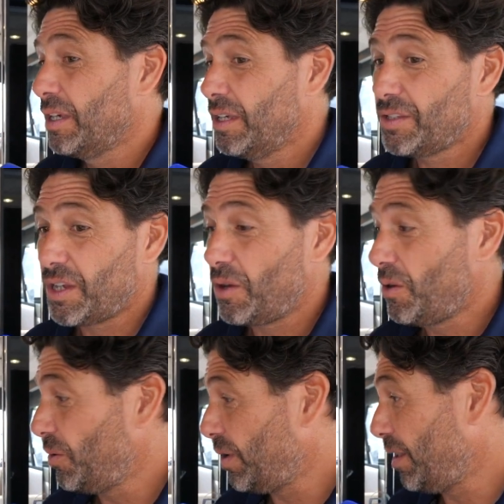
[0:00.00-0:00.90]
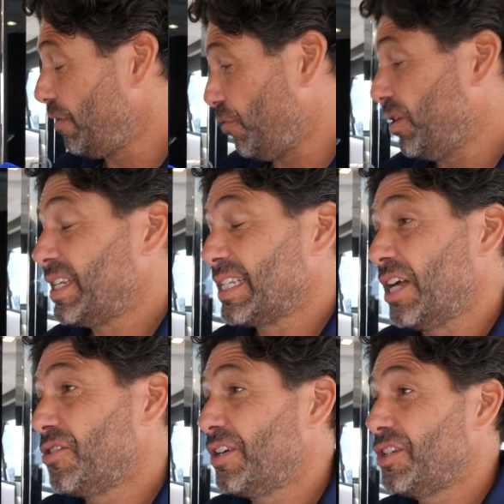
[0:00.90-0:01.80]
So the
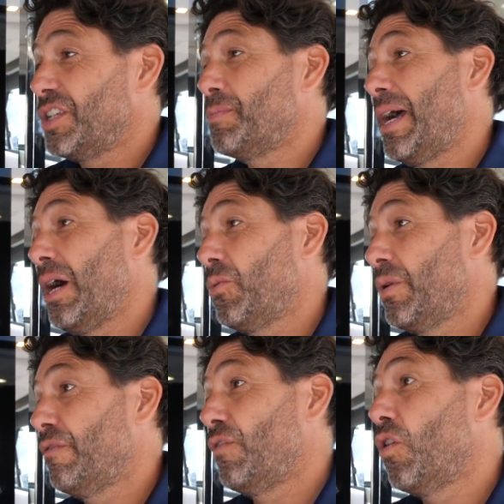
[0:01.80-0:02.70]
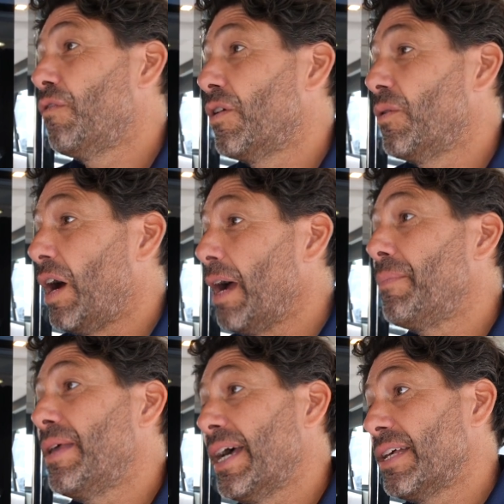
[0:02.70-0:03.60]
4600, she's powered with Volvo
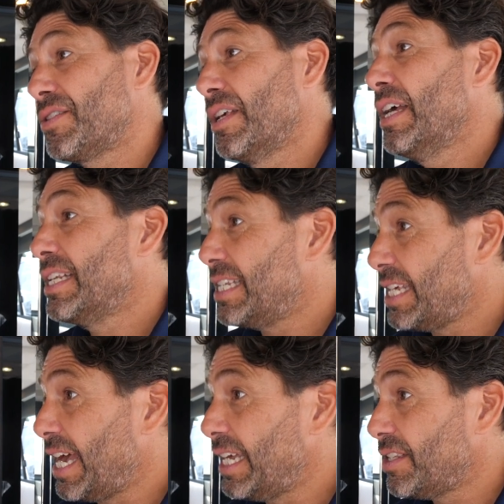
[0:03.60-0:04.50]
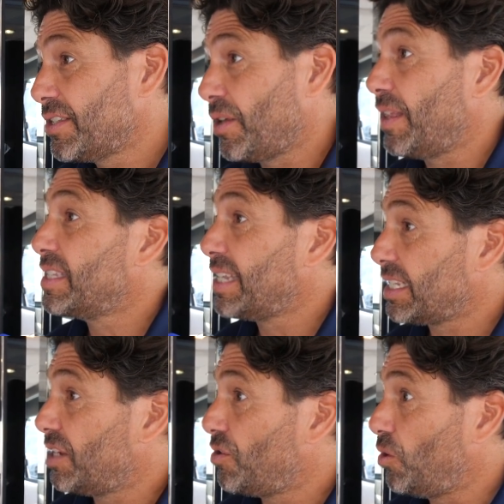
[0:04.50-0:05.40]
IPS D8, so that's
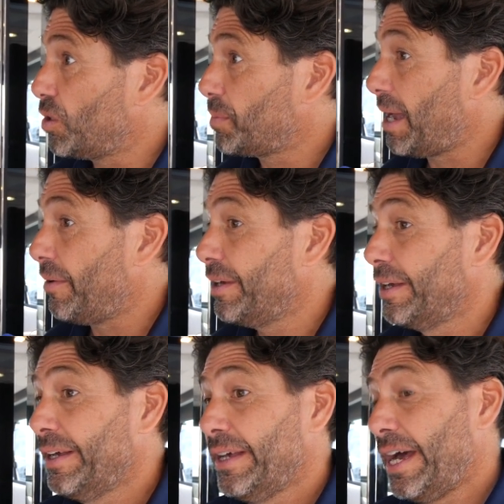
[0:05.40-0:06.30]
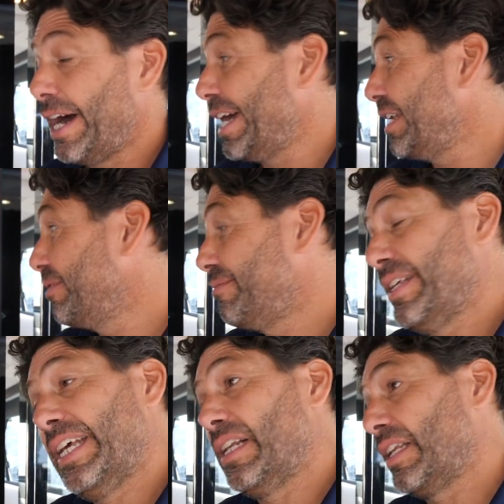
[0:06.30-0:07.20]
600 horsepower, and
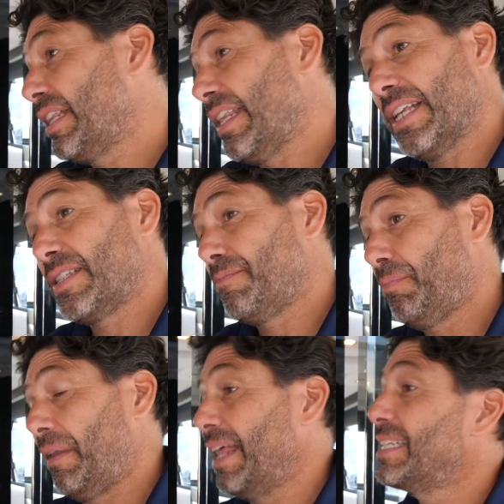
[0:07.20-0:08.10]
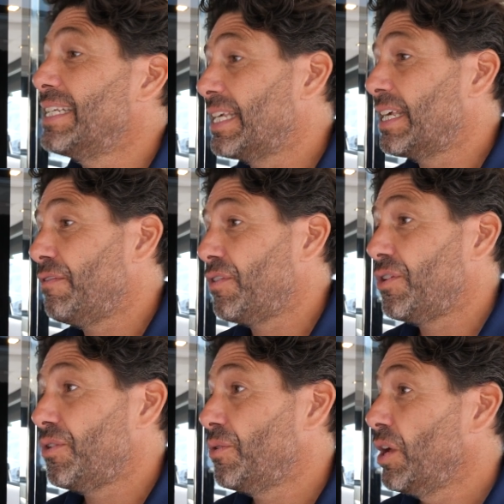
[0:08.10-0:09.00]
that's plenty to give
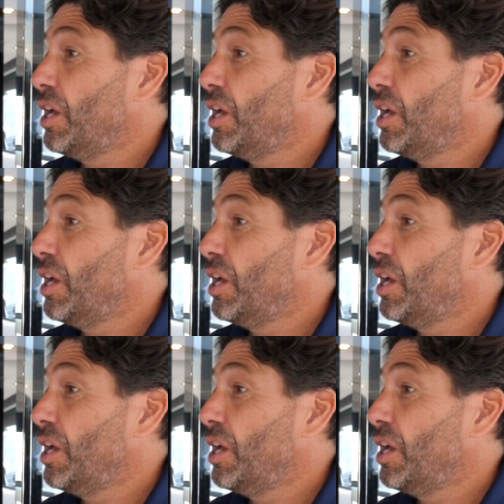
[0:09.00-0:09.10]
you